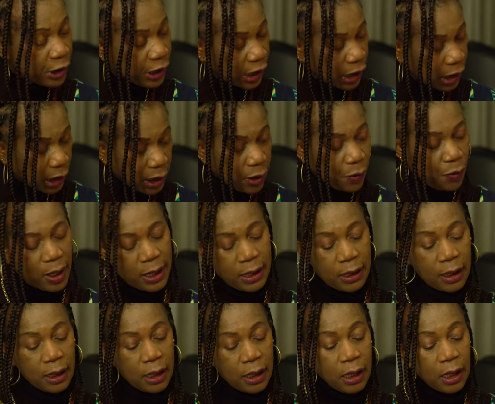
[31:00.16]
with
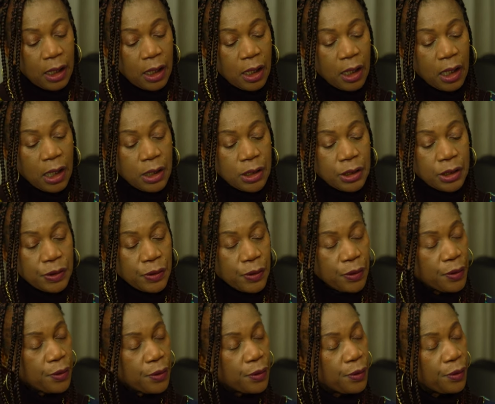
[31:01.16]
anyone.
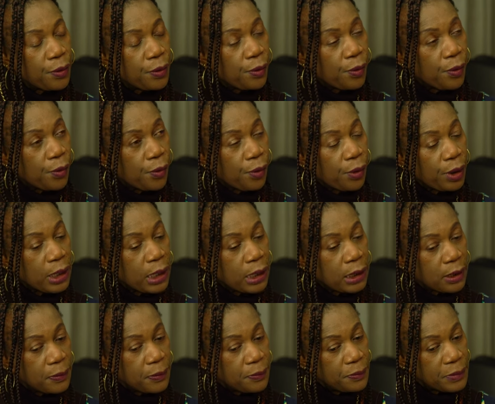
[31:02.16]
So
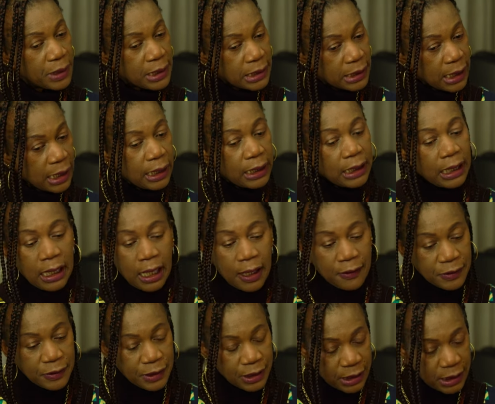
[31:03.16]
the mistake that
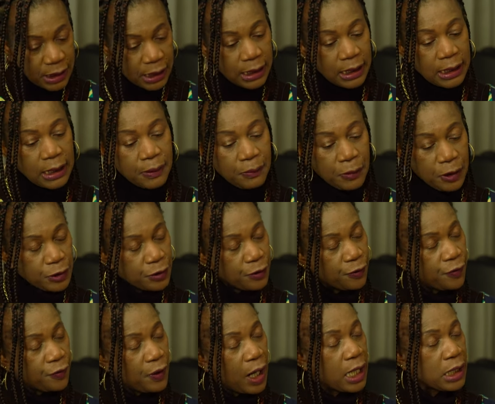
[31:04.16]
I've seen most
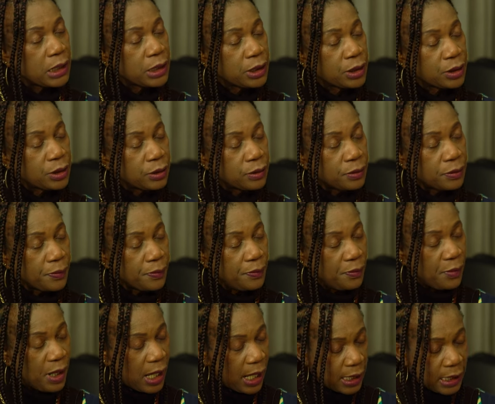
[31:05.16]
of us
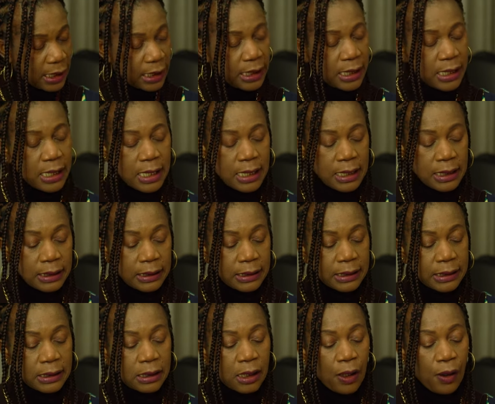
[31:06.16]
make
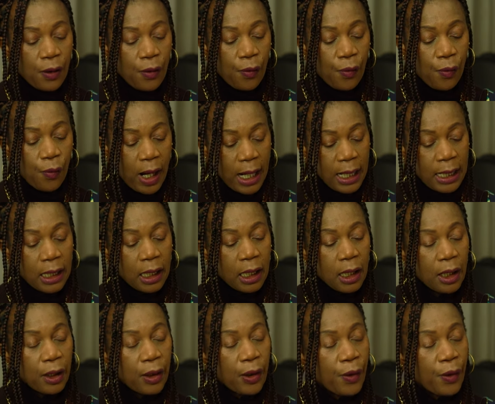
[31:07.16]
is, one,